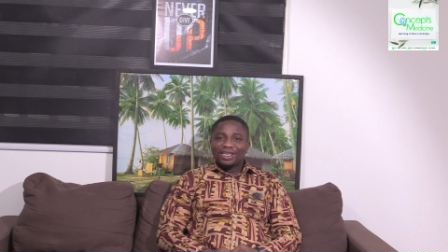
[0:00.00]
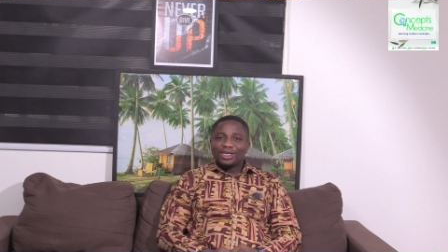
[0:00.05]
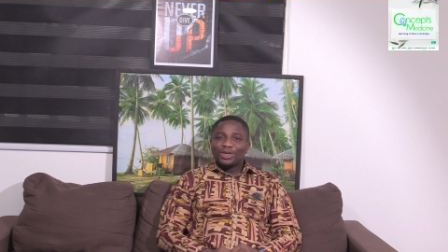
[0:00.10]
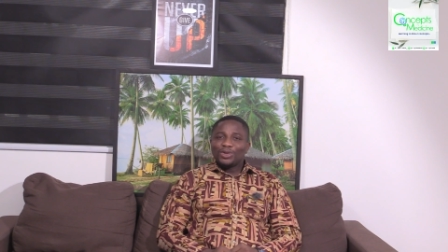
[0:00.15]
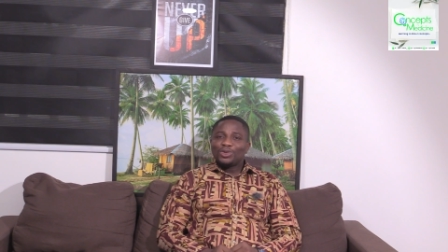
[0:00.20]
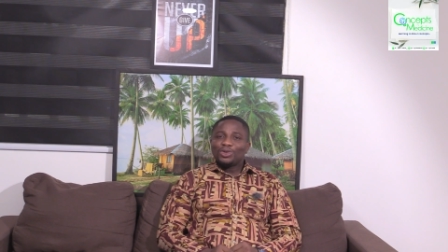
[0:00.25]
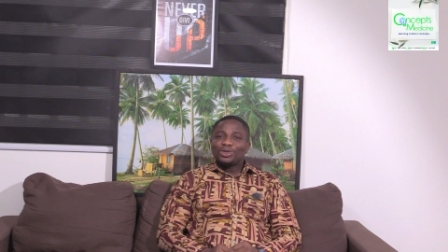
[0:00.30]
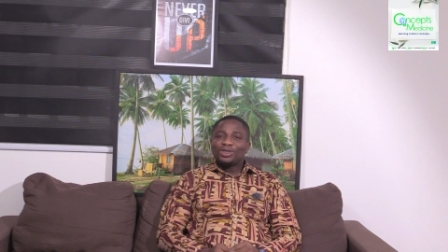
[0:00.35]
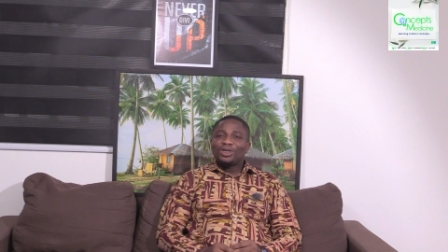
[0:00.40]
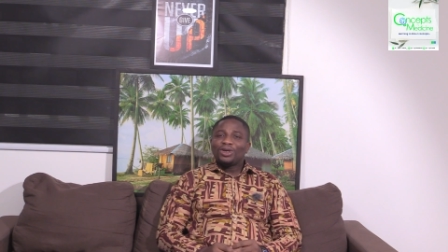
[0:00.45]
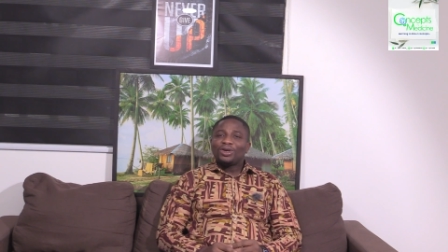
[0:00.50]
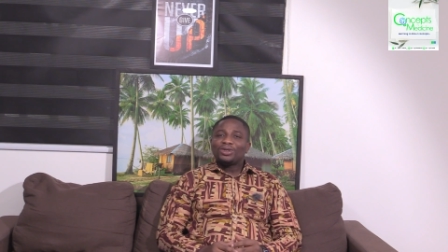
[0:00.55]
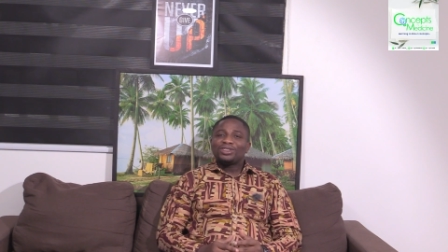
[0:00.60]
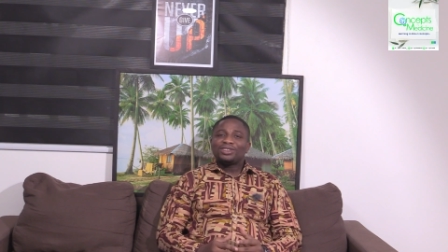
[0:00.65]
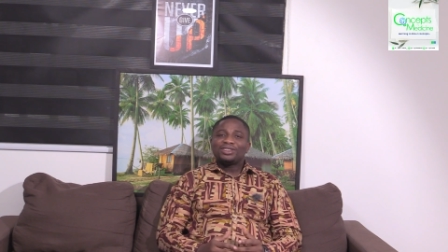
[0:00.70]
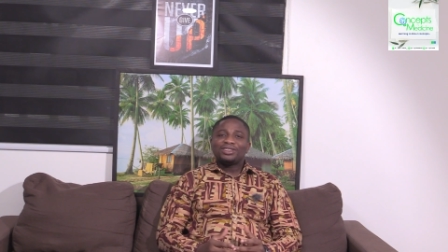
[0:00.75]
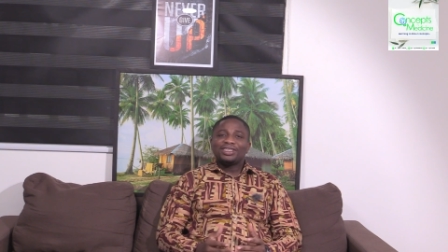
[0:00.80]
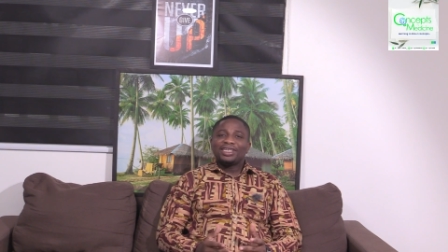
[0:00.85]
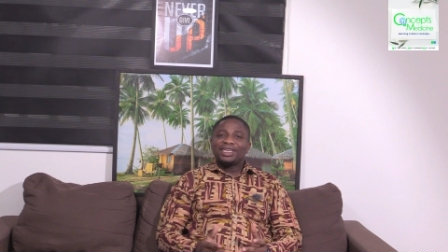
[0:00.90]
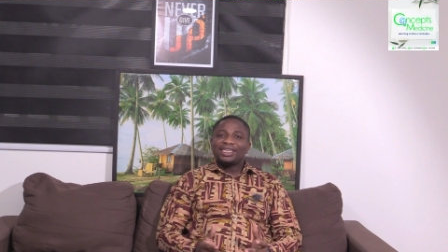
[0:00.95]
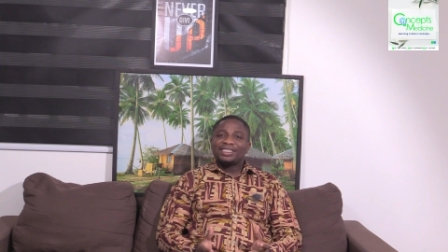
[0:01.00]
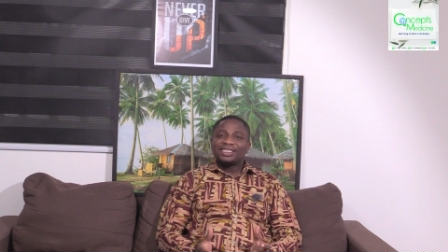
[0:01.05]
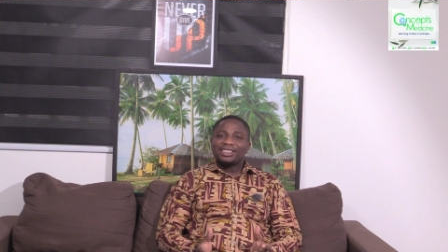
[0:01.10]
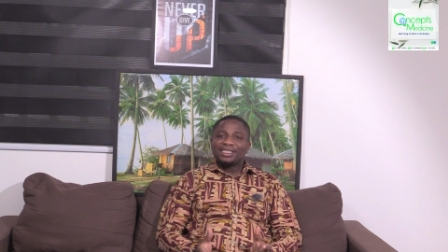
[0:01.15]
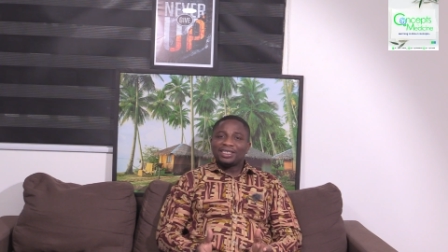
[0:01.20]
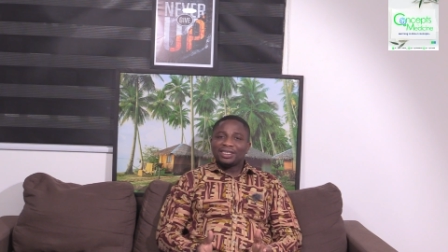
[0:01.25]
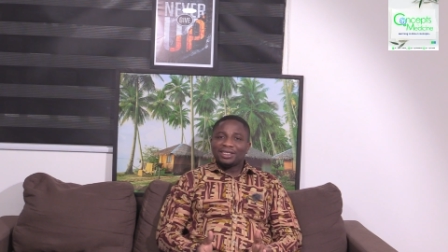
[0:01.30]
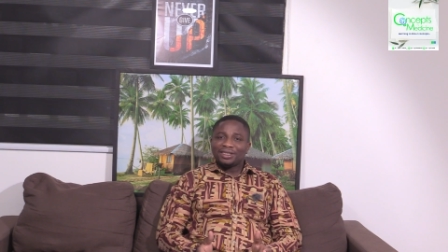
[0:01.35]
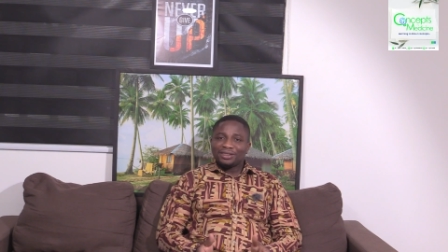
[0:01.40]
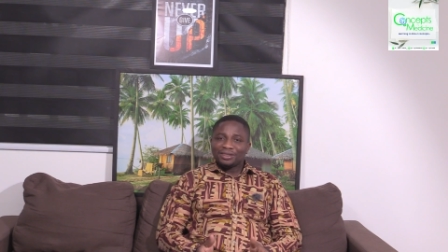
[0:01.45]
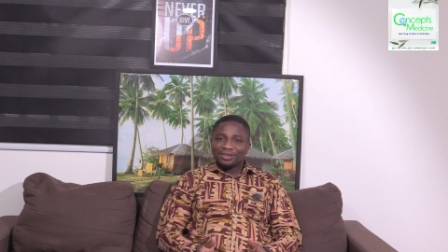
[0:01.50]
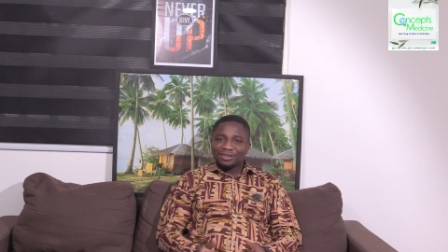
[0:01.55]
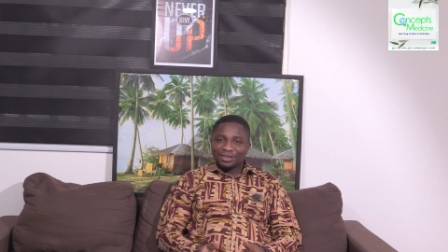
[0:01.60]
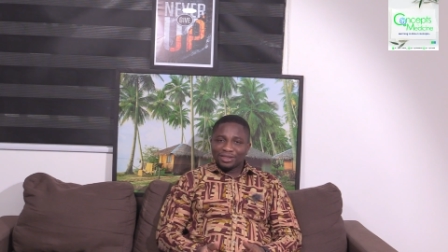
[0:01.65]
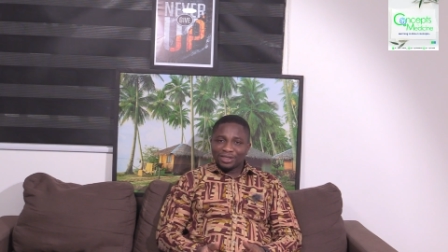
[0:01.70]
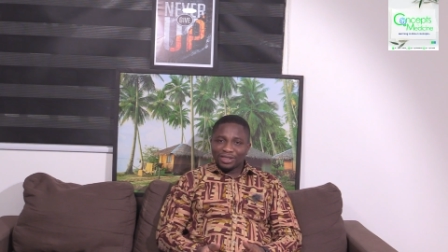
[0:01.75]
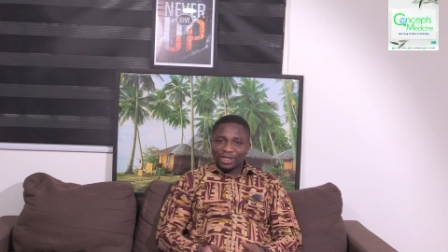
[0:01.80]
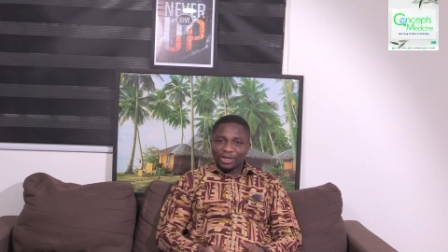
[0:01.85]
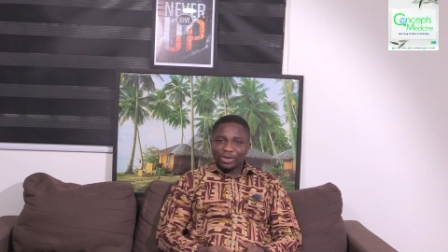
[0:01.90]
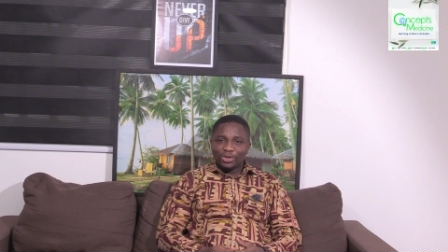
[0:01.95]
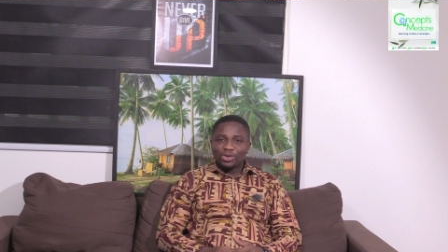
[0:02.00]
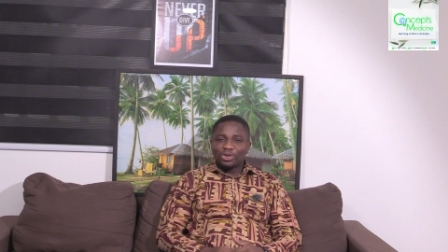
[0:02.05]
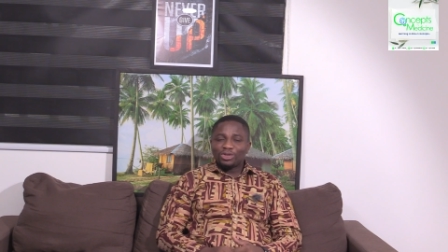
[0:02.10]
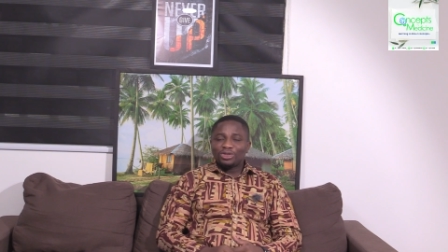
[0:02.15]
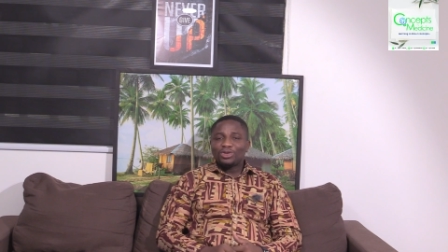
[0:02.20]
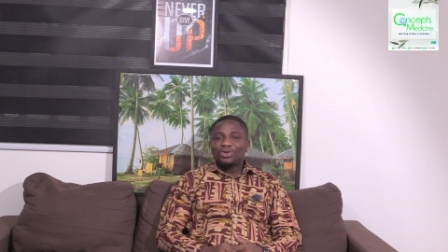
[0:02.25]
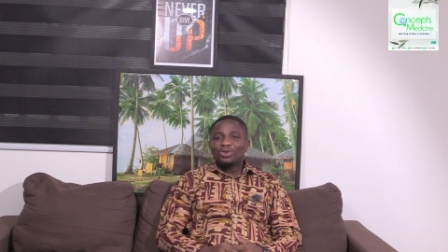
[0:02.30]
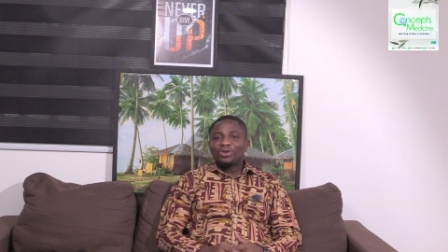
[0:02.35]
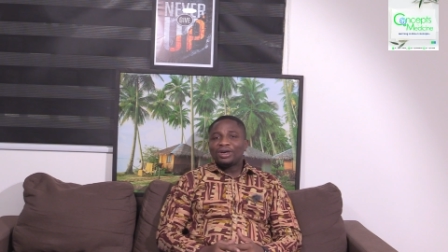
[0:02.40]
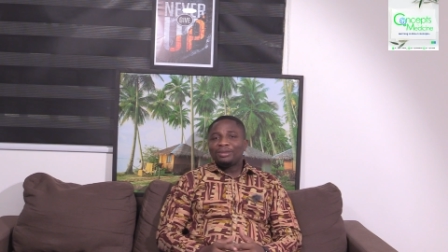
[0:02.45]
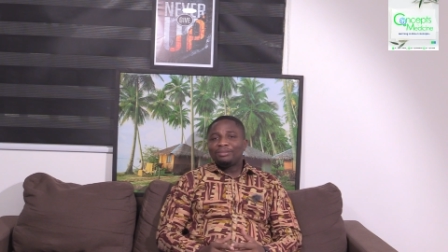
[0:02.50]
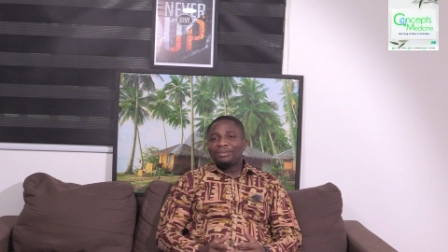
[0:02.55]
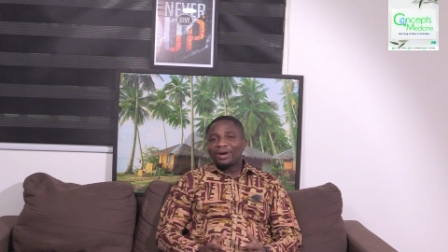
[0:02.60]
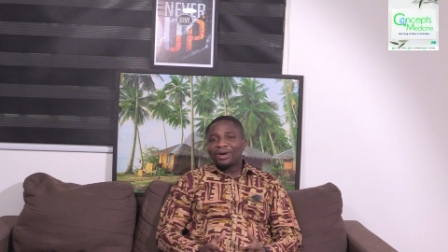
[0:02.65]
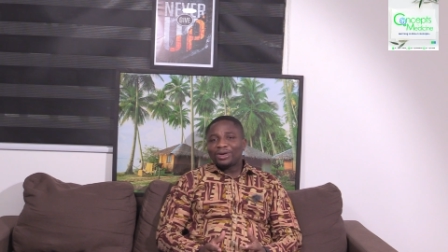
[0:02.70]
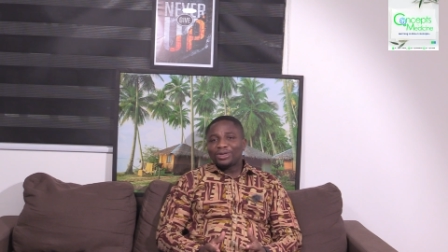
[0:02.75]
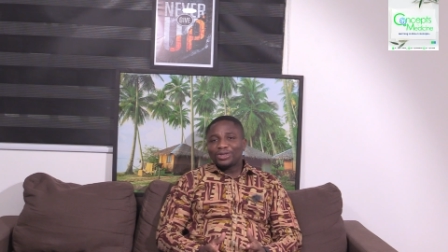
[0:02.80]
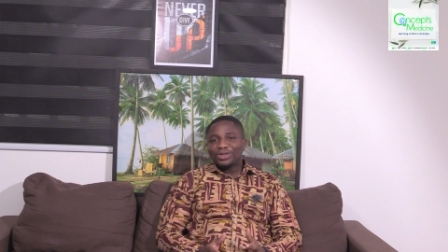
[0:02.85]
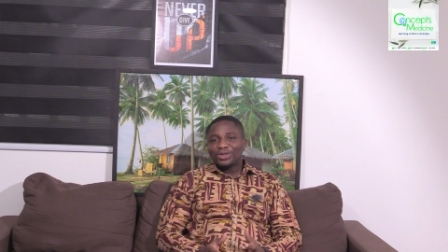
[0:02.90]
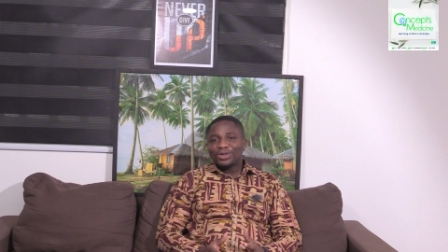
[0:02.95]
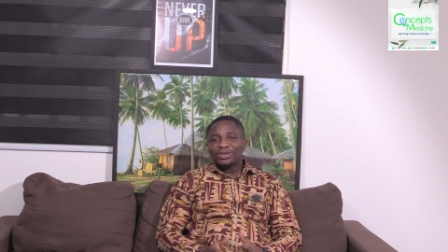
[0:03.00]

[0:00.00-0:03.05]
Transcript: You would not get ill. You would go about